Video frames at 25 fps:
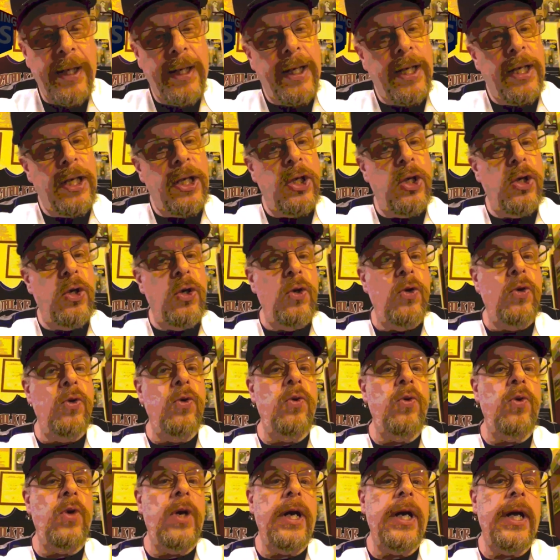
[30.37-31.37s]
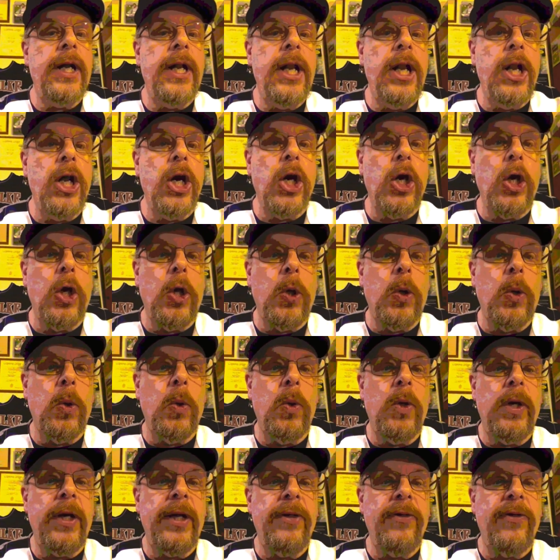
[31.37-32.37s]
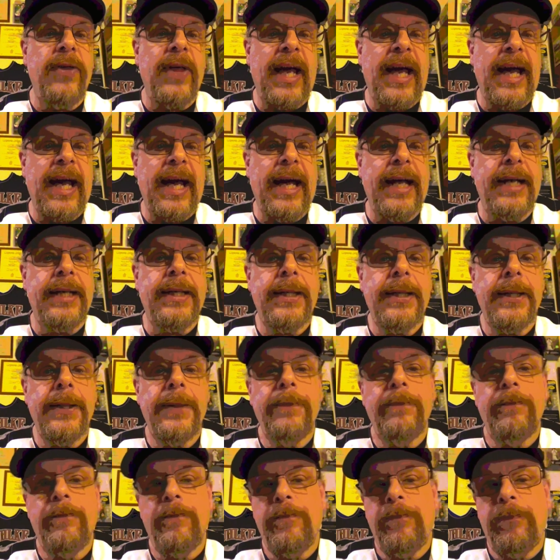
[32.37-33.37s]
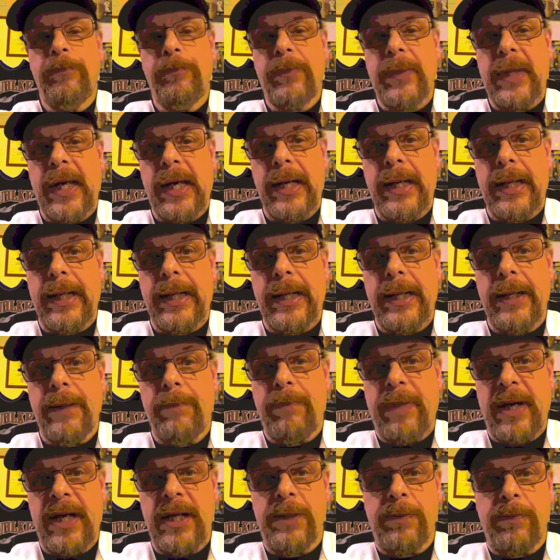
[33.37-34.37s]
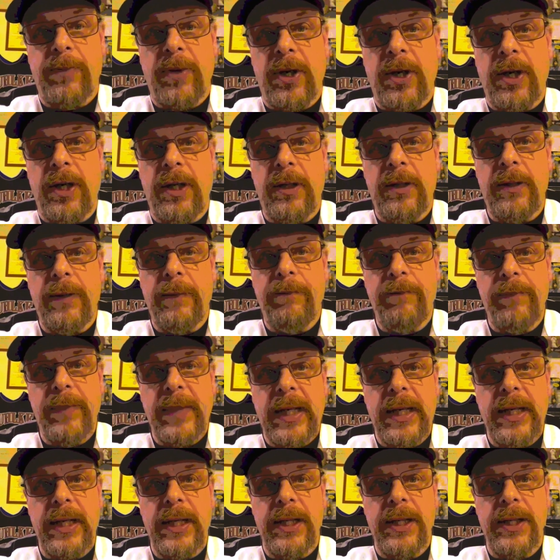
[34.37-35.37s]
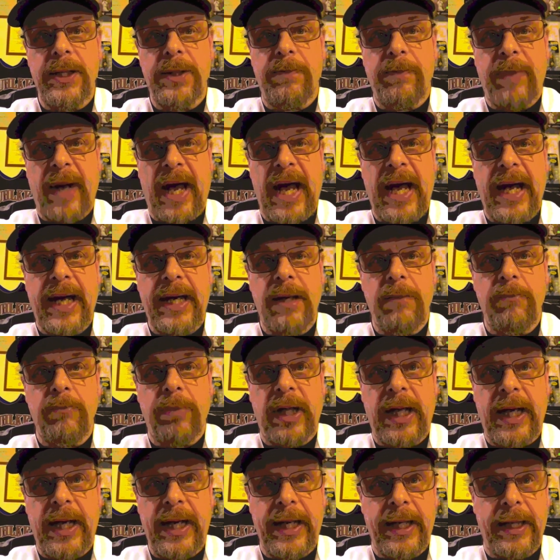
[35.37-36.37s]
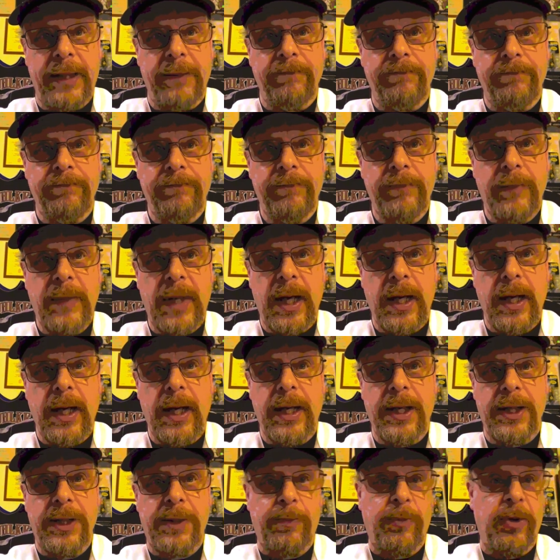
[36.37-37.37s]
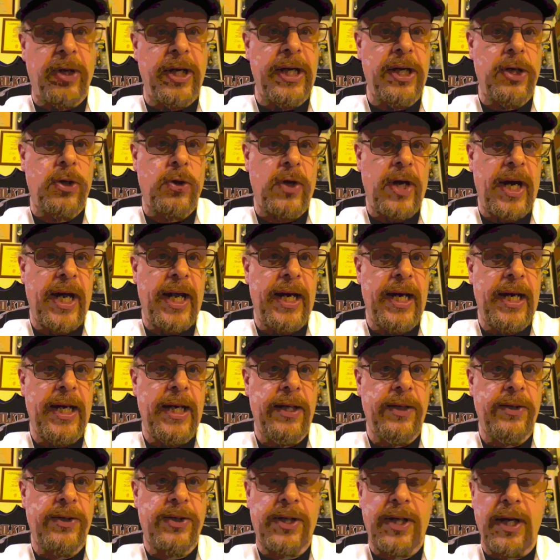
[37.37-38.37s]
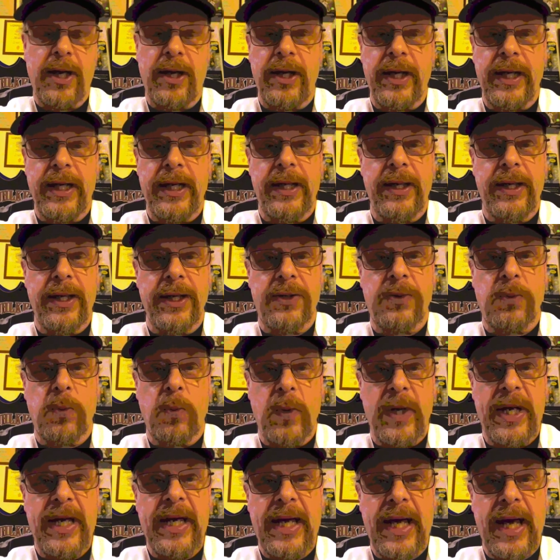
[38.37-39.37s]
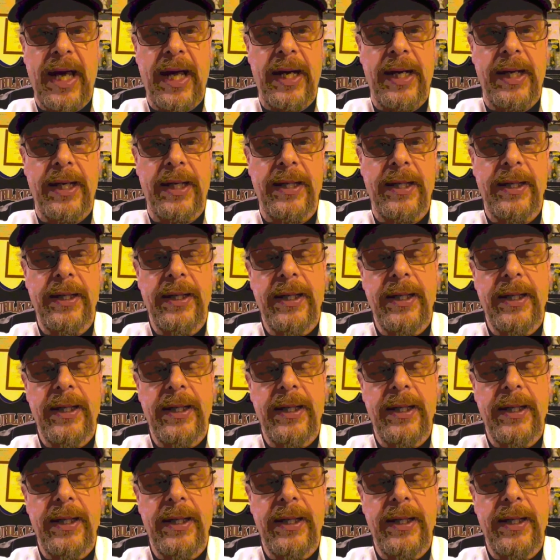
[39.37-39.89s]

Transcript: you know that uh, baseball is back and playing. Uh, spring training started this weekend,